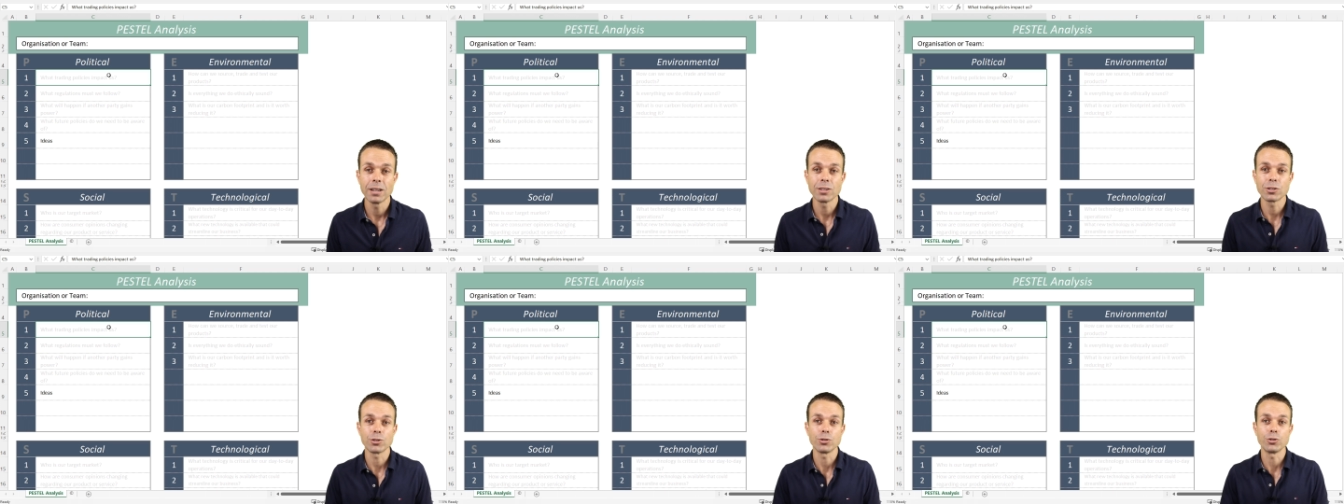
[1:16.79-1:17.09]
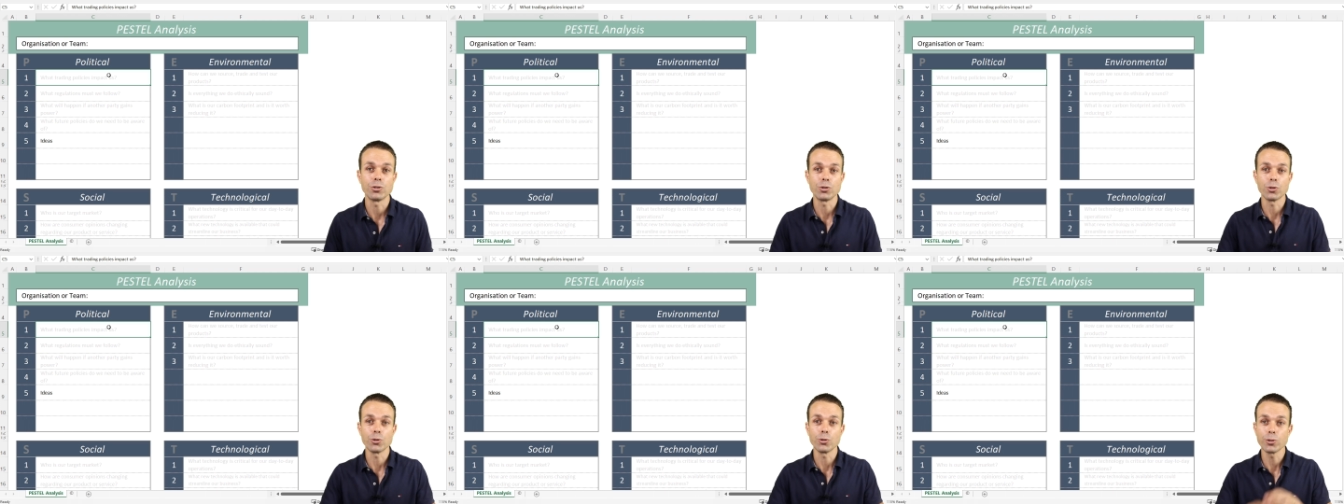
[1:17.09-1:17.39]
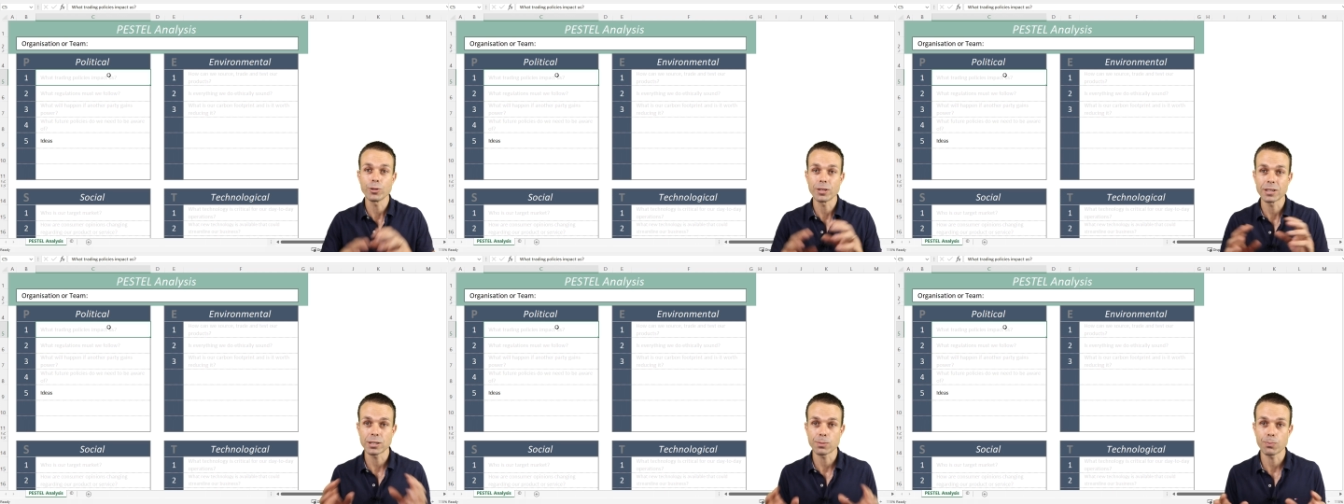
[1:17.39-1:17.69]
to
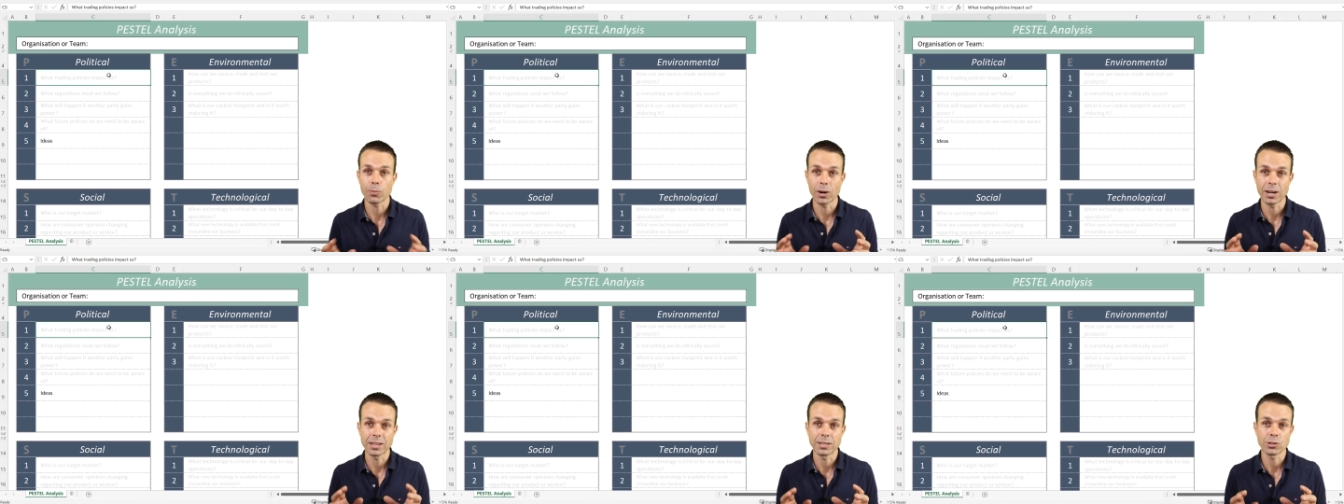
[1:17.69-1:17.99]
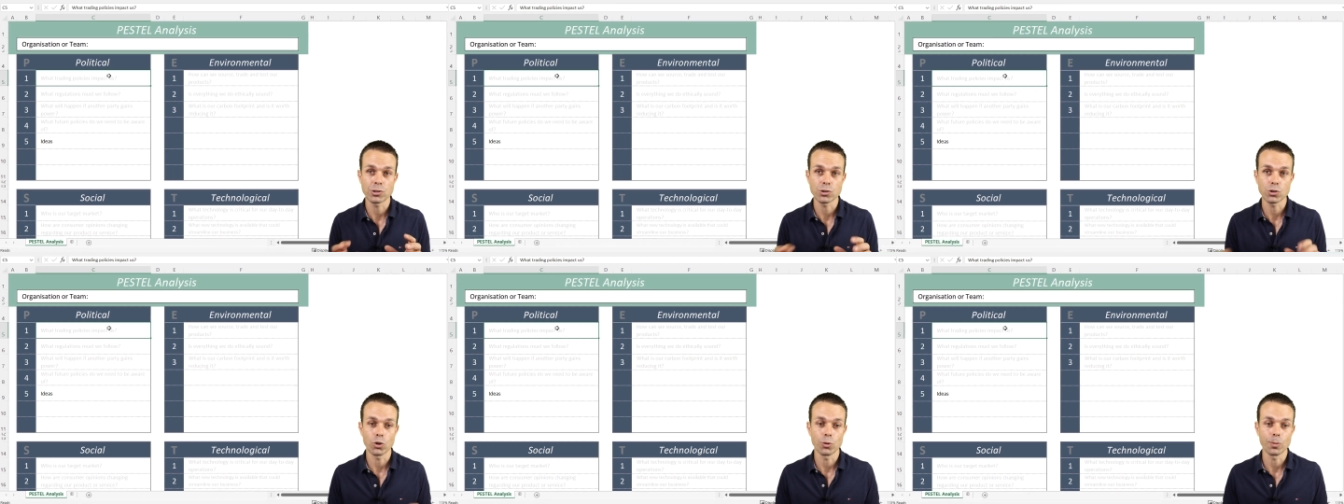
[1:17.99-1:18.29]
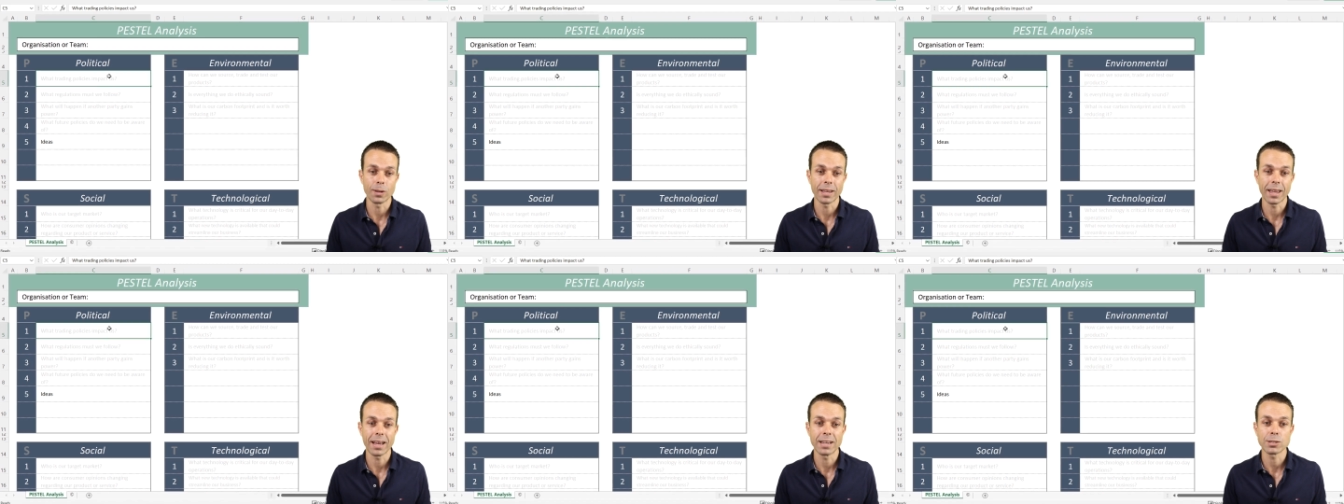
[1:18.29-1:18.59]
do this
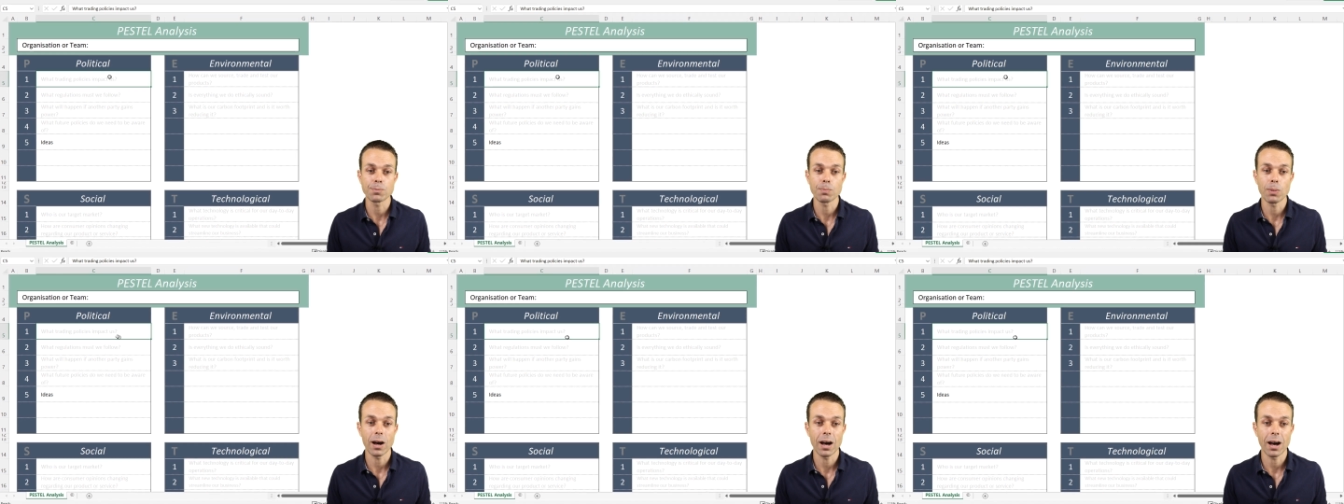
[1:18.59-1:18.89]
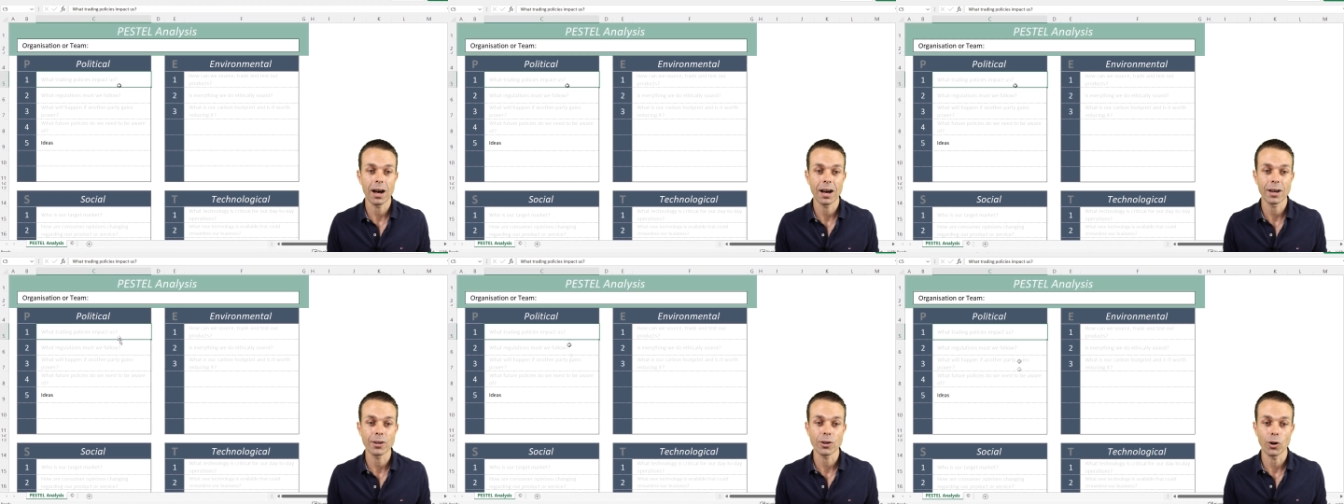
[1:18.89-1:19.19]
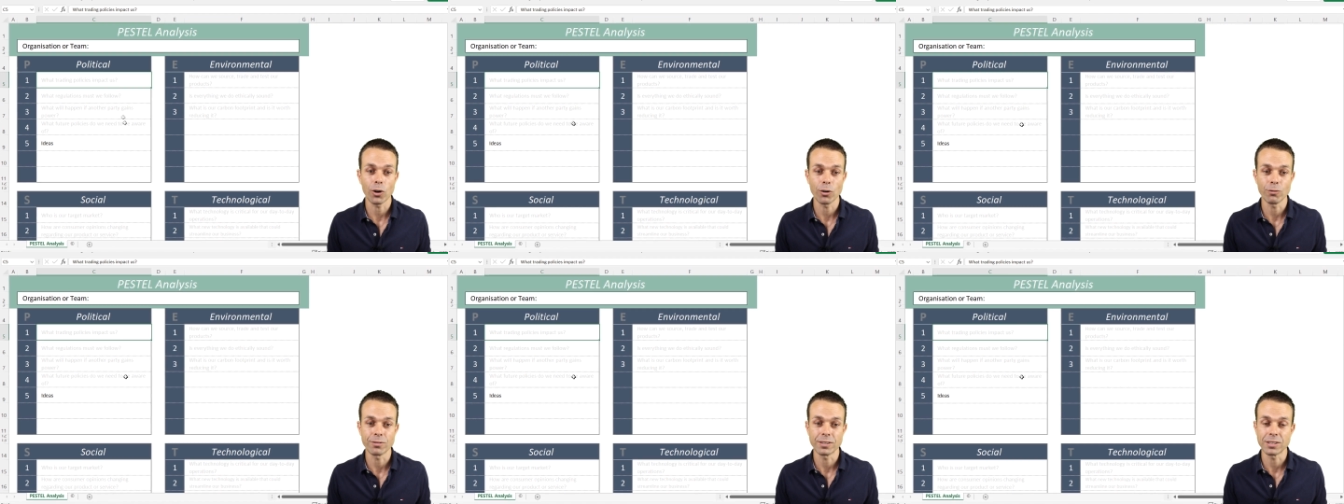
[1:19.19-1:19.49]
brainstorming as part
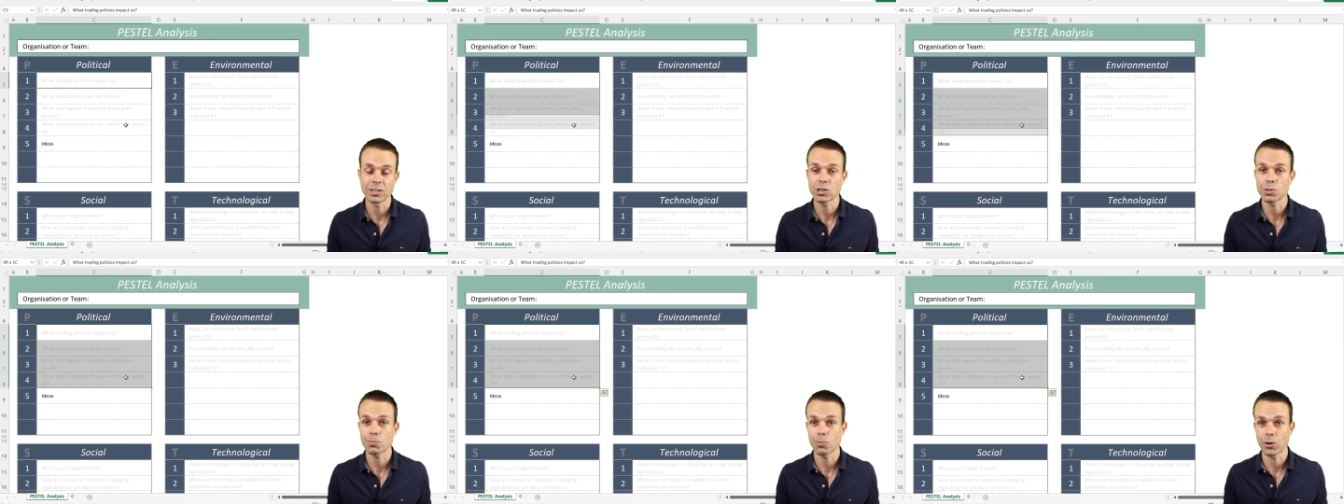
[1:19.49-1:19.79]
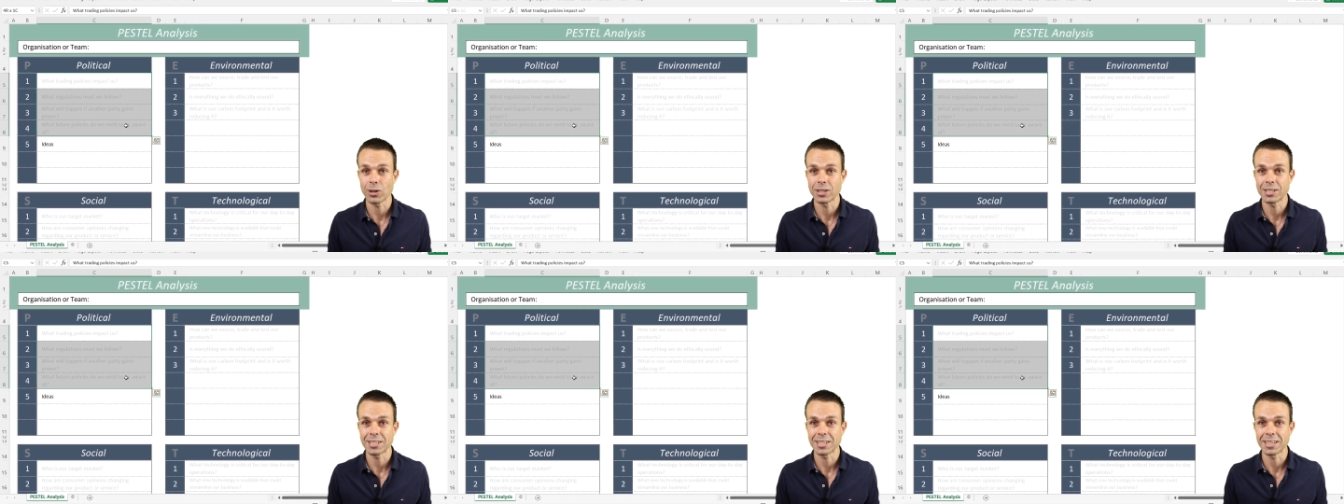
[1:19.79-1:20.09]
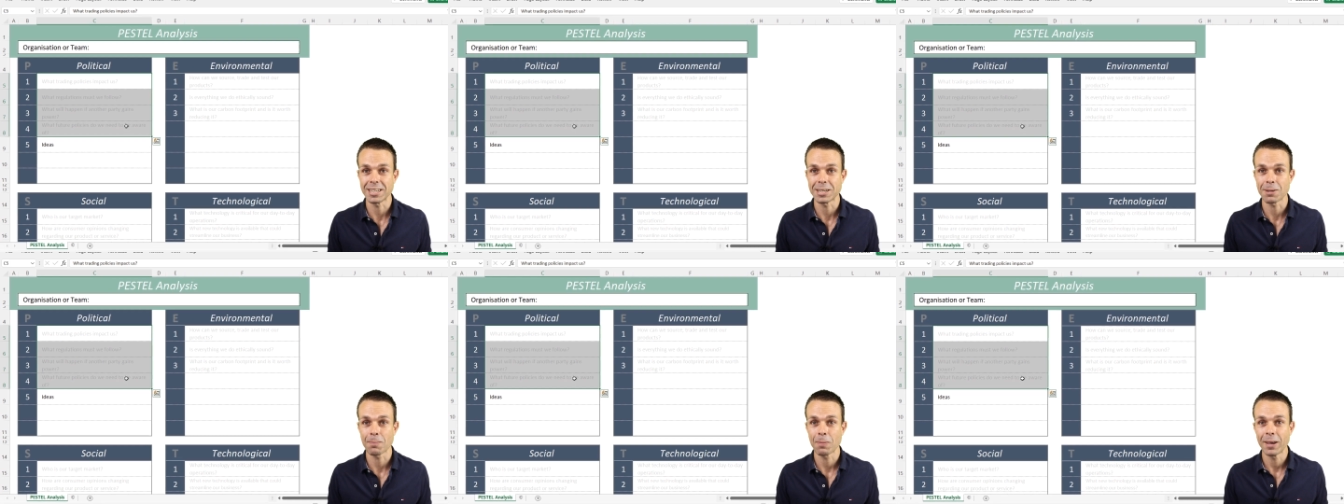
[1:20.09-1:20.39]
of this
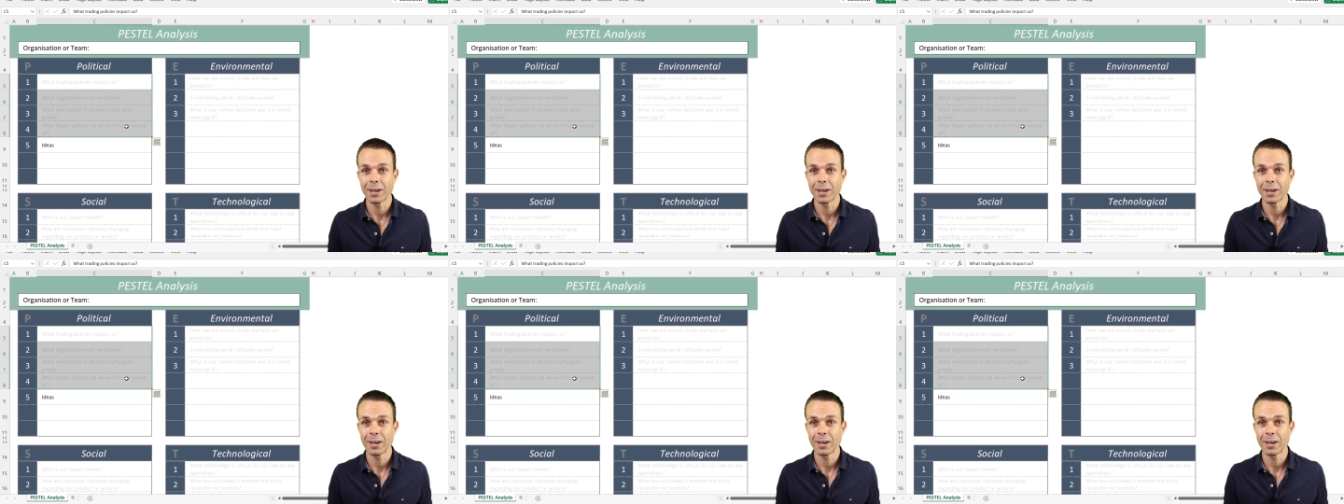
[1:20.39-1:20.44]
spreadsheet.